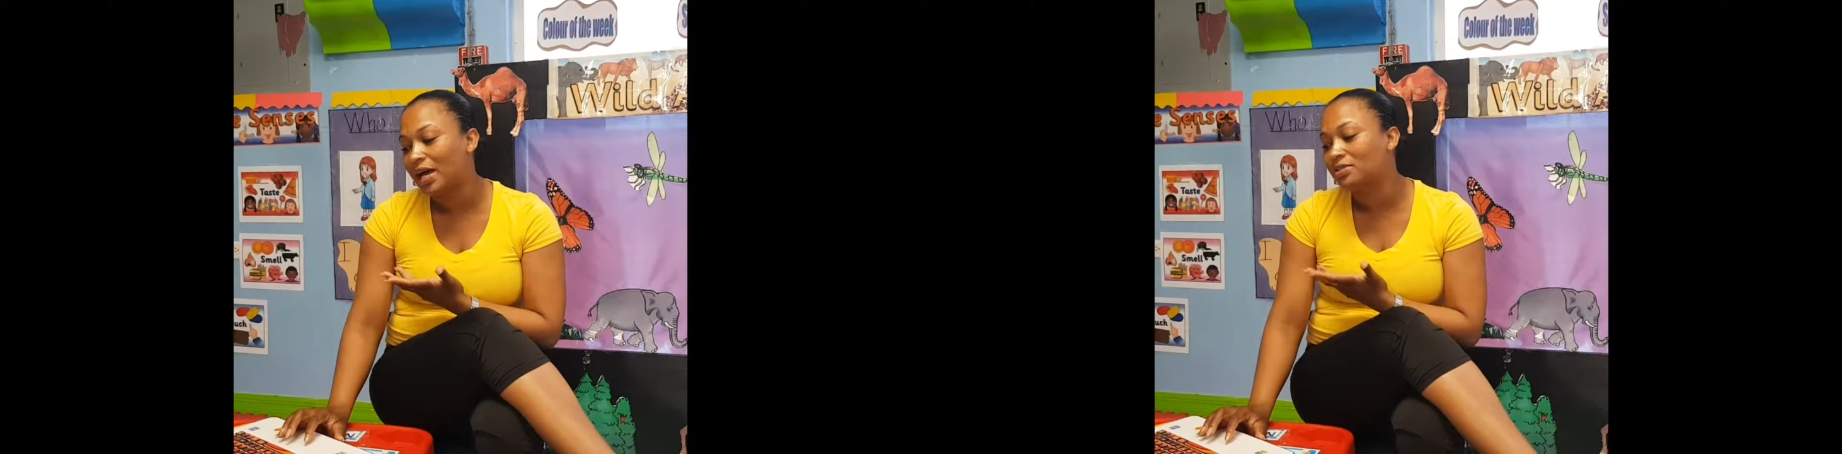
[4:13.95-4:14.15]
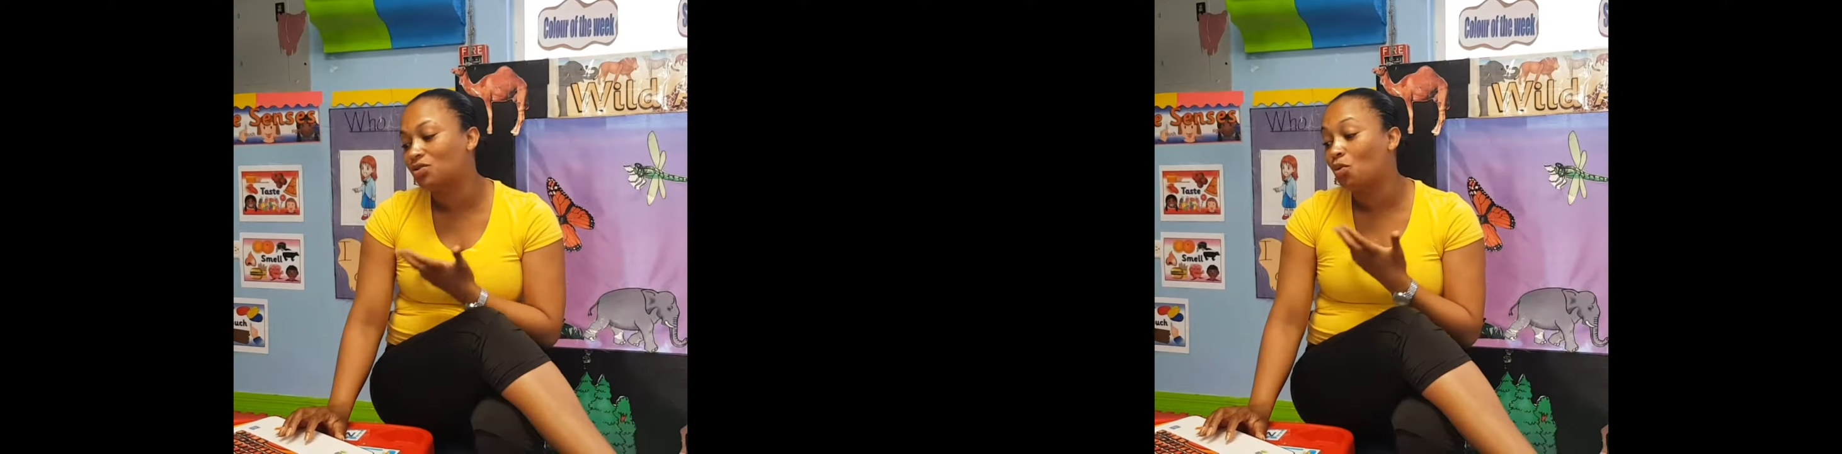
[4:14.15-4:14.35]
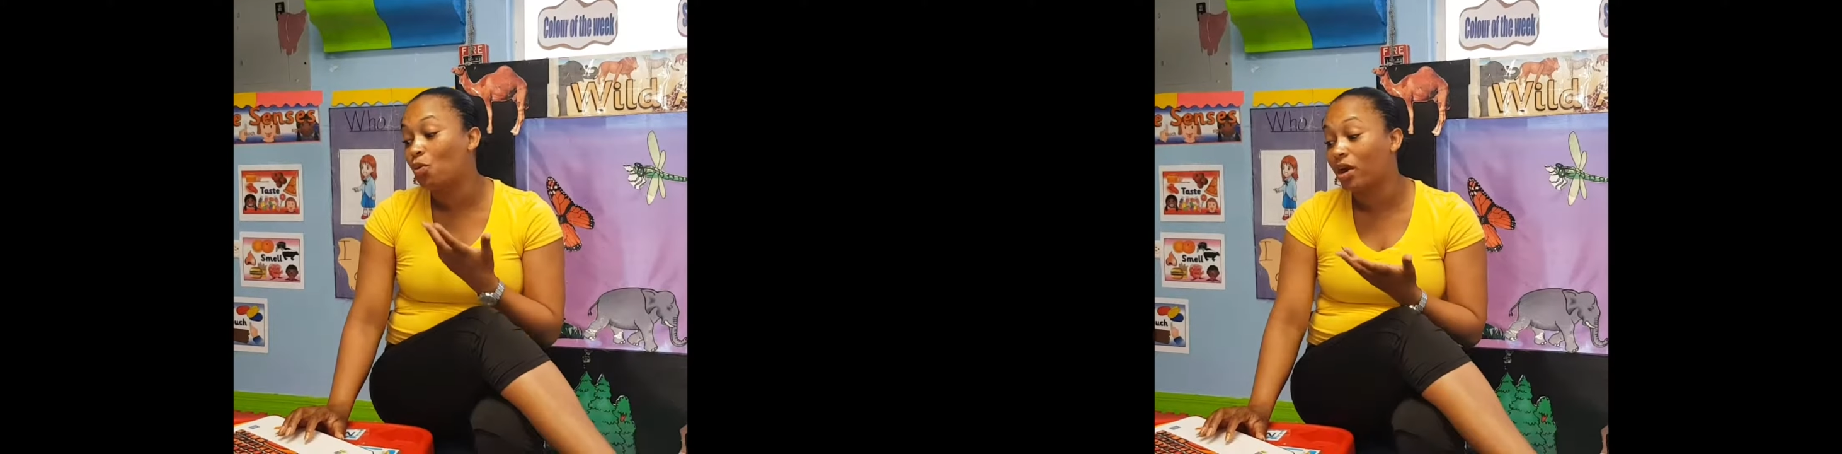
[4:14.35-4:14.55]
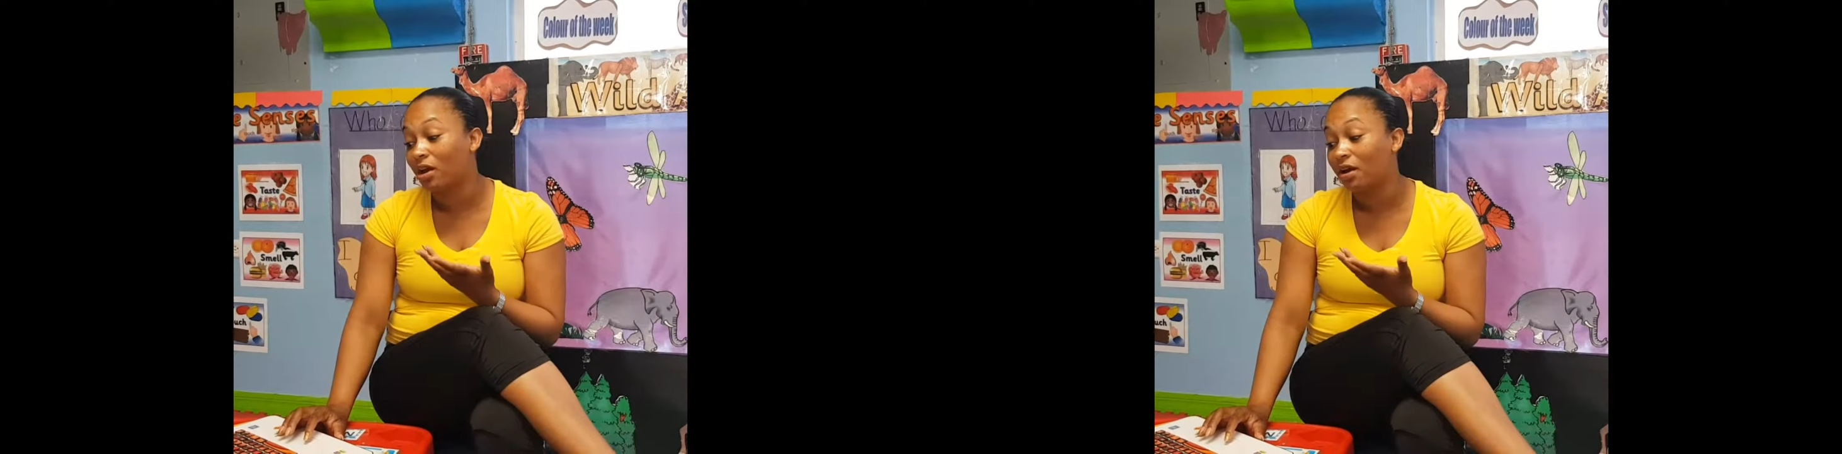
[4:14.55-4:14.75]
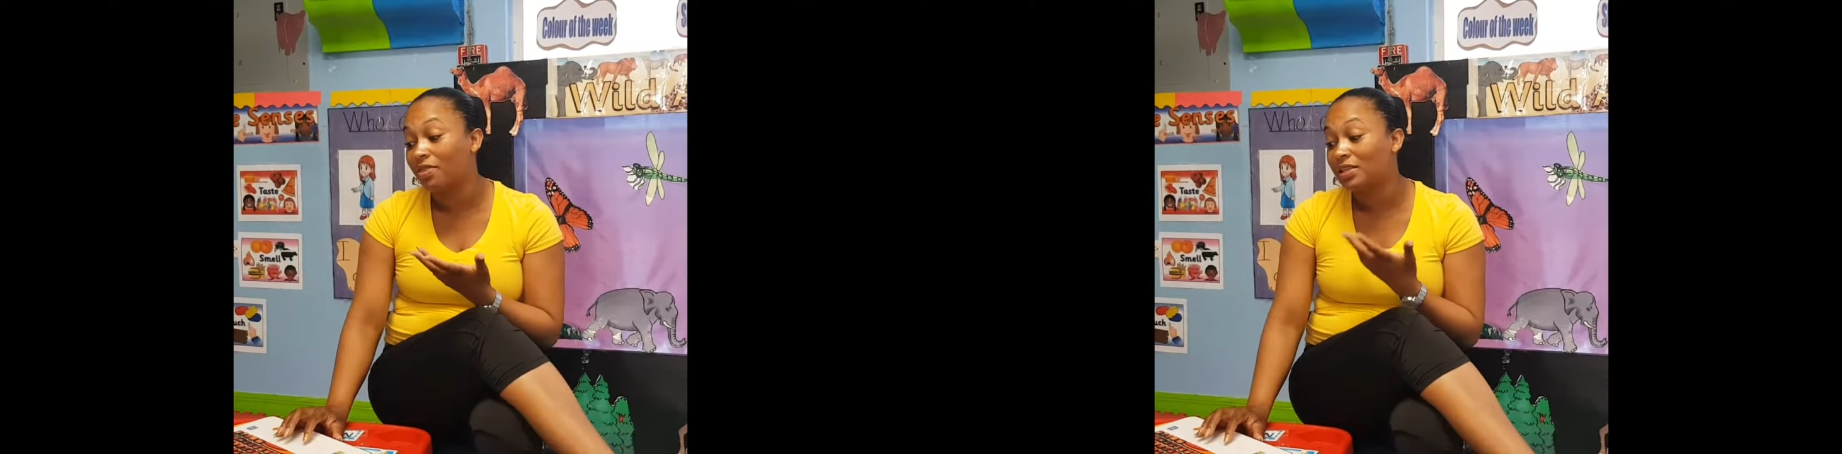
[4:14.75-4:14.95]
as to
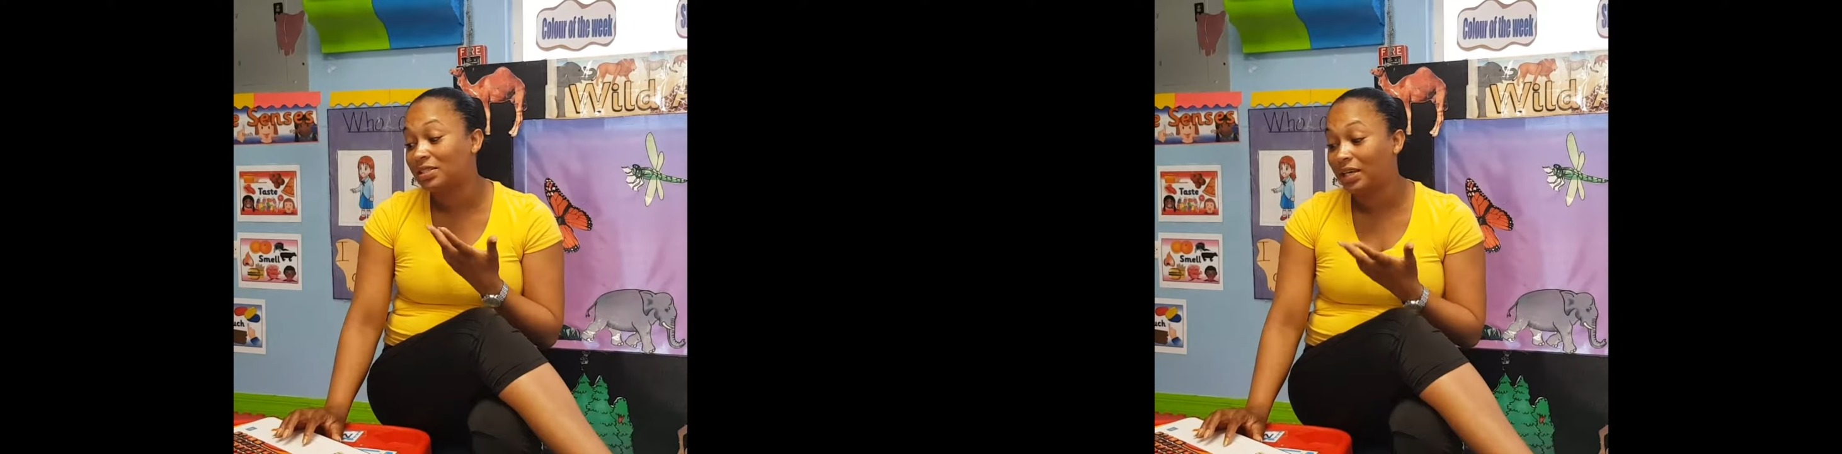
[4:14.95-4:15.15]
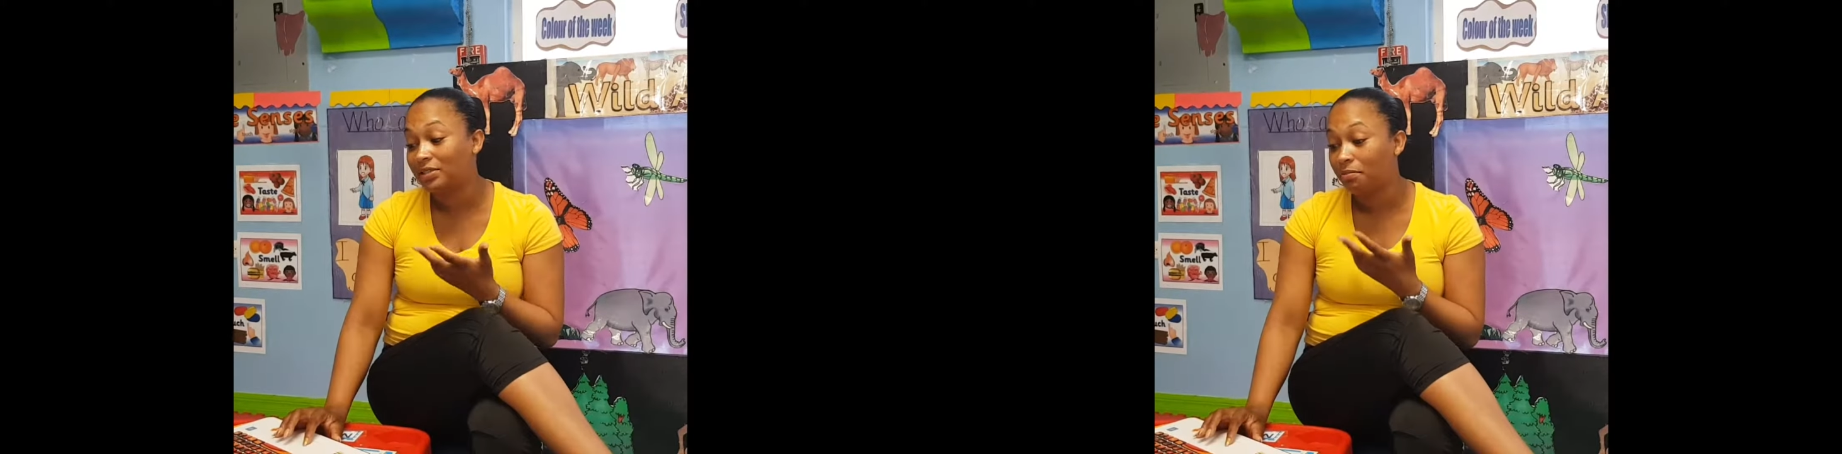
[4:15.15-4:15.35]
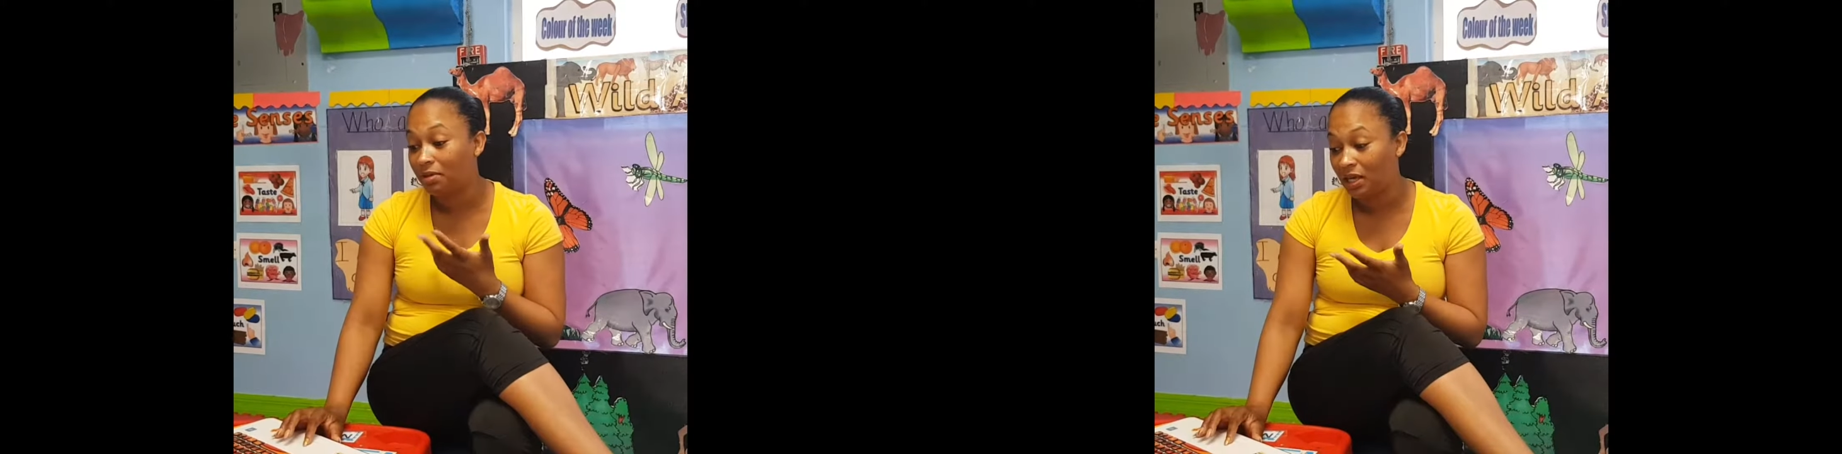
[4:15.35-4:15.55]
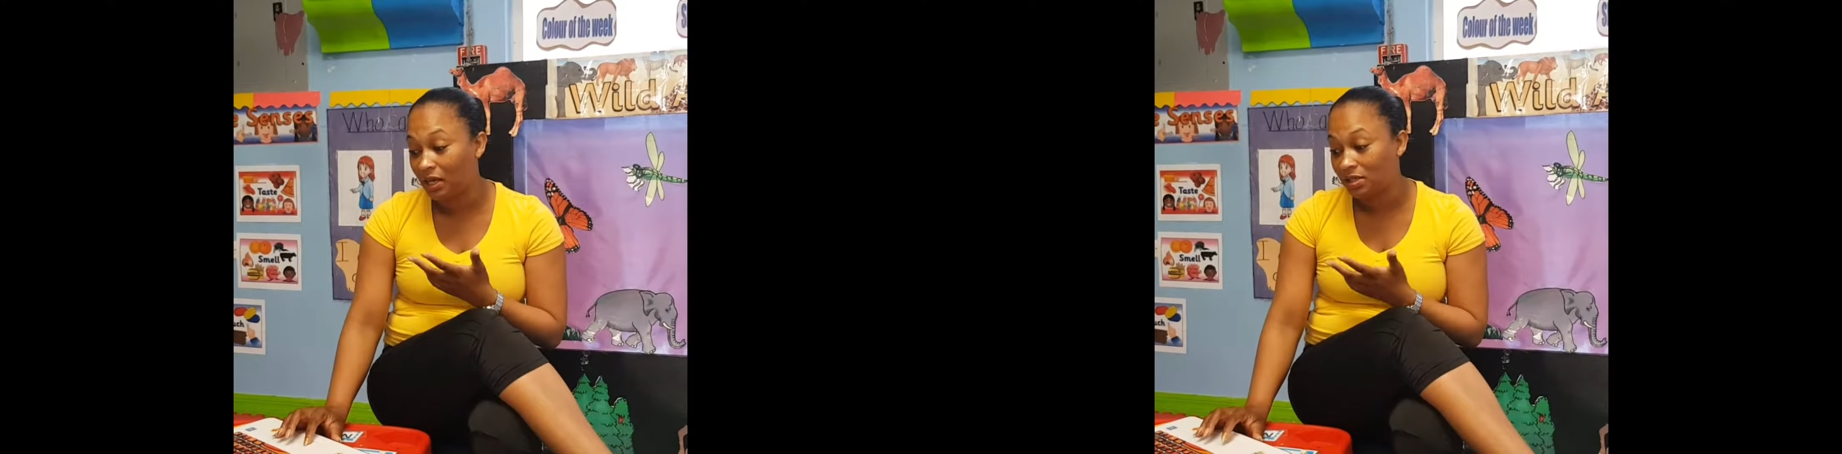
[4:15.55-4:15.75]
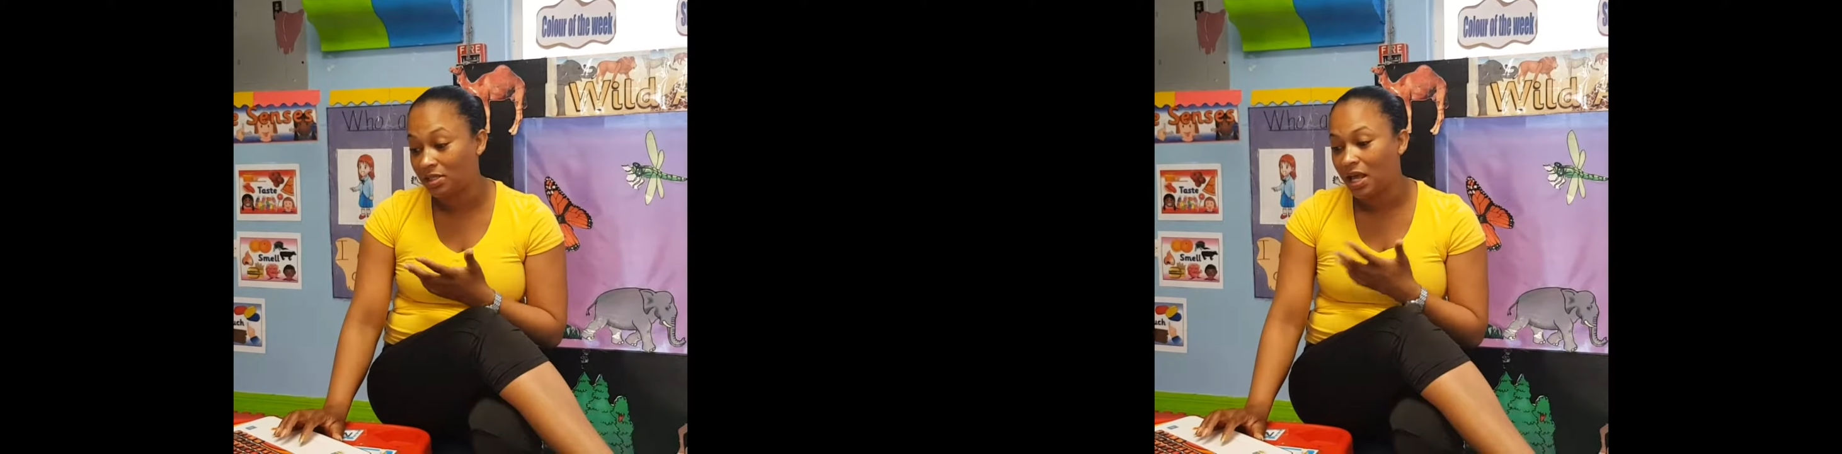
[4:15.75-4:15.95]
where the center
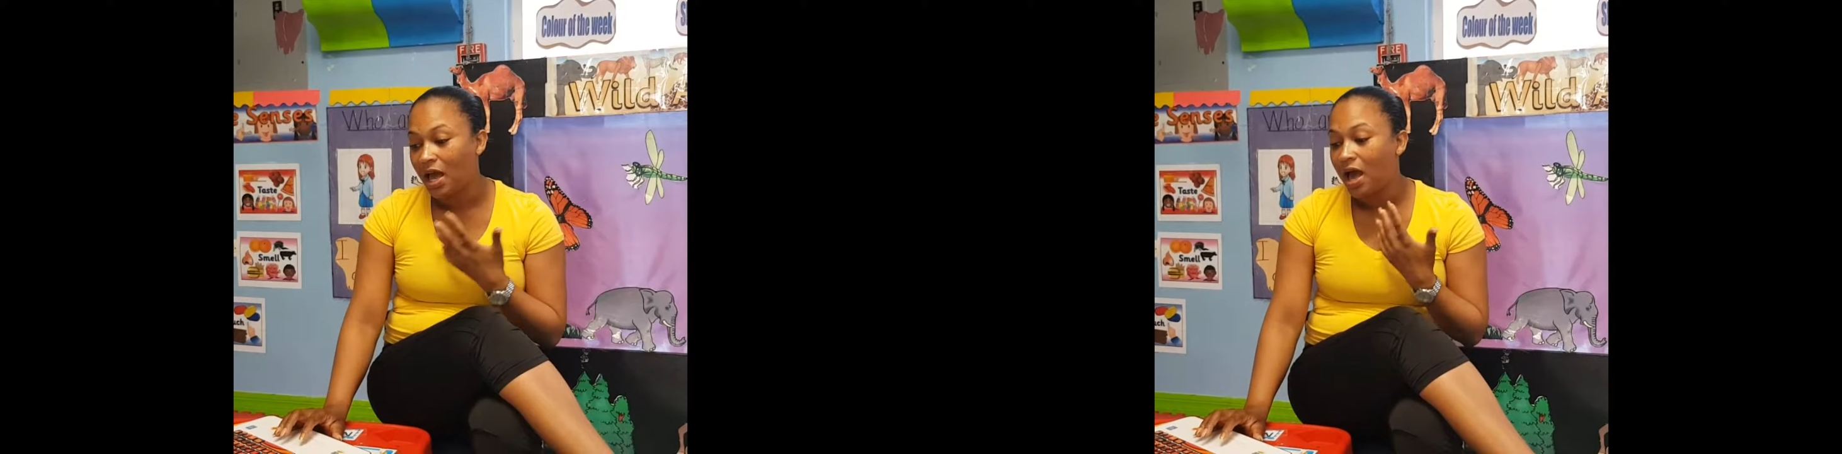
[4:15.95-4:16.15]
begins